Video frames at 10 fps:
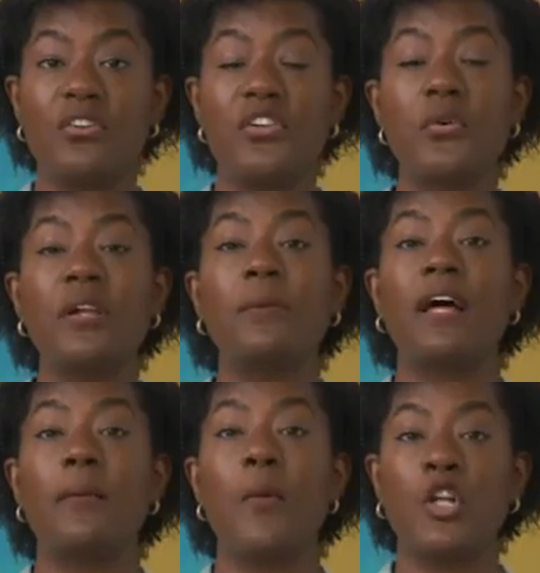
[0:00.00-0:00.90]
You can
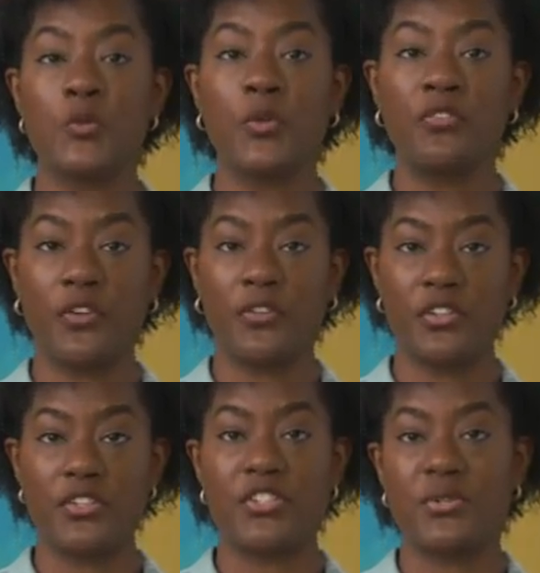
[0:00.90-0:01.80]
apply multiple
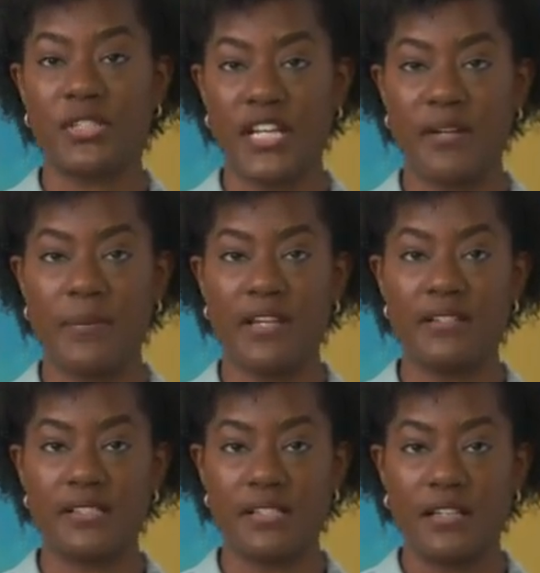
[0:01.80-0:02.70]
filters to a
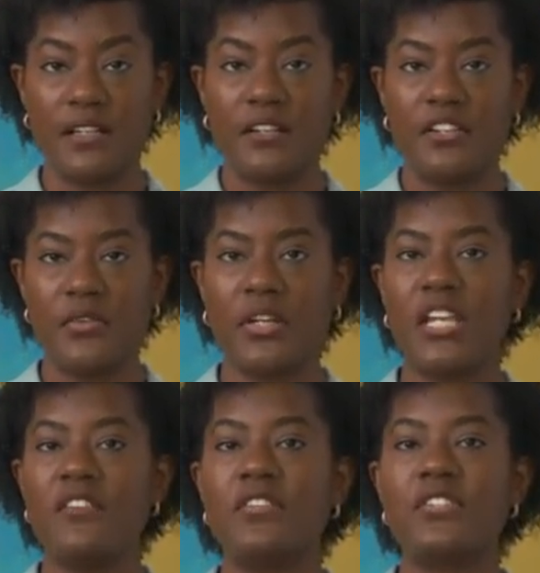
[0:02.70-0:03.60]
database. You can
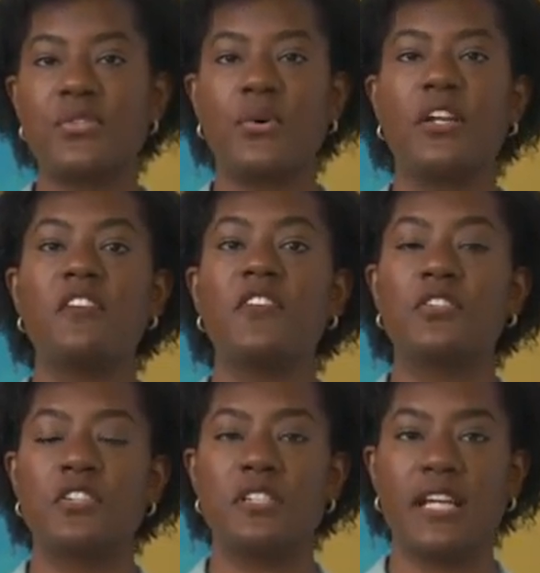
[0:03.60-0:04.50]
even sort and
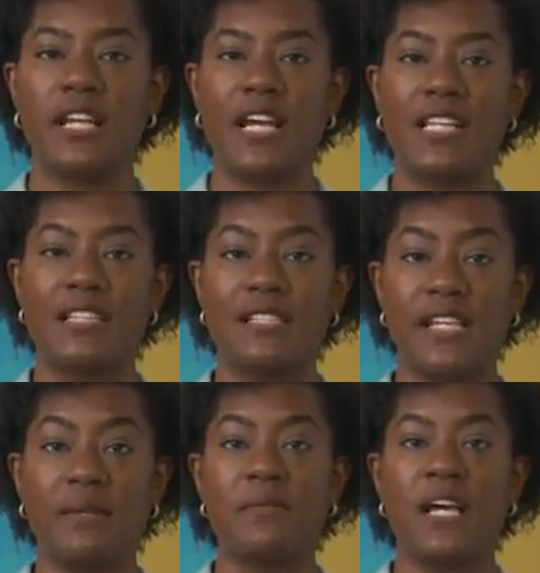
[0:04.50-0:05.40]
filter data at the
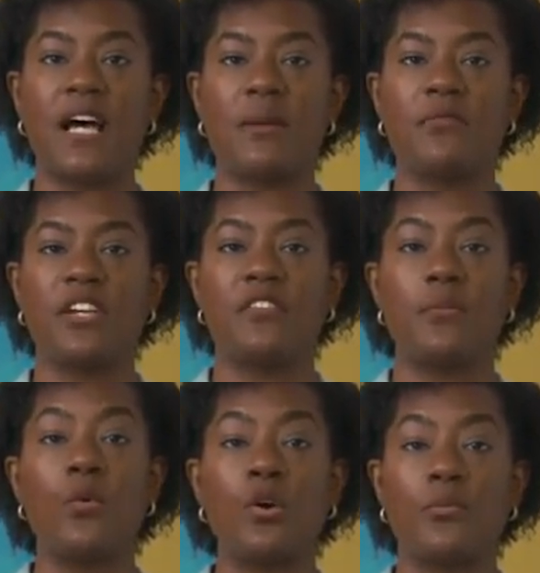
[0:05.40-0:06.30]
same time for
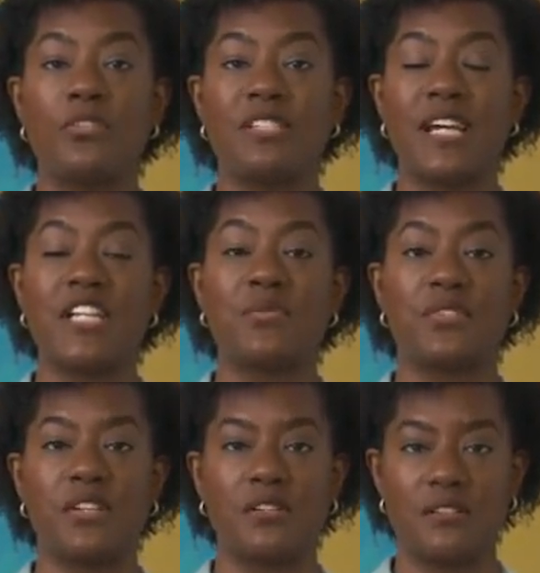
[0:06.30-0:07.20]
even more precise
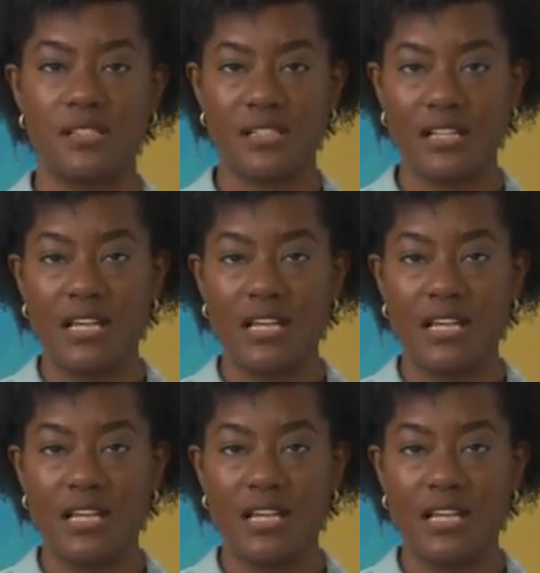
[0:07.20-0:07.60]
results.